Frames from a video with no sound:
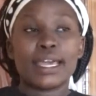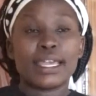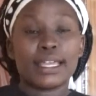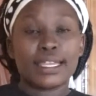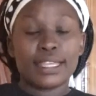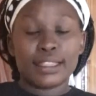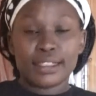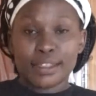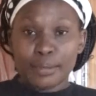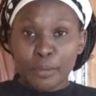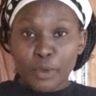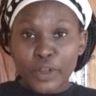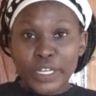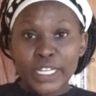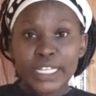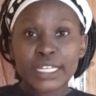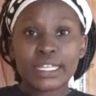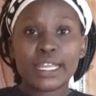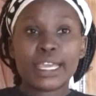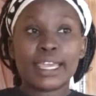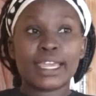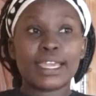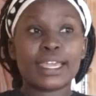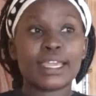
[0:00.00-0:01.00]
in the
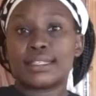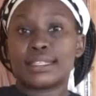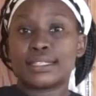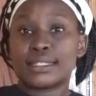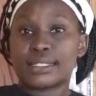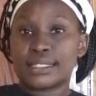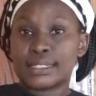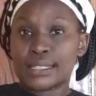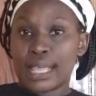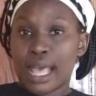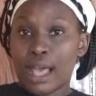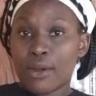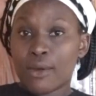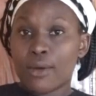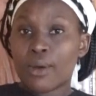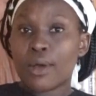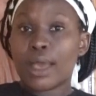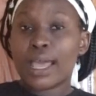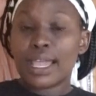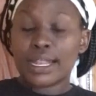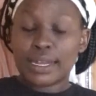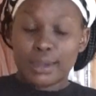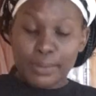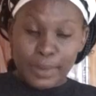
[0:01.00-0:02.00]
morning, and this is how
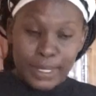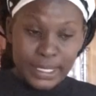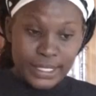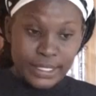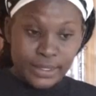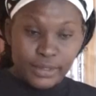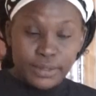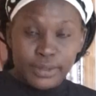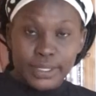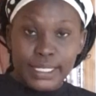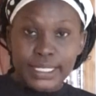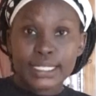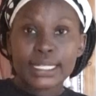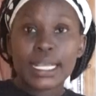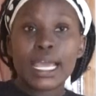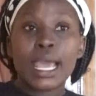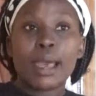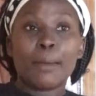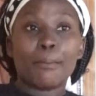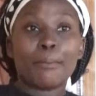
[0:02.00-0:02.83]
I normally do it.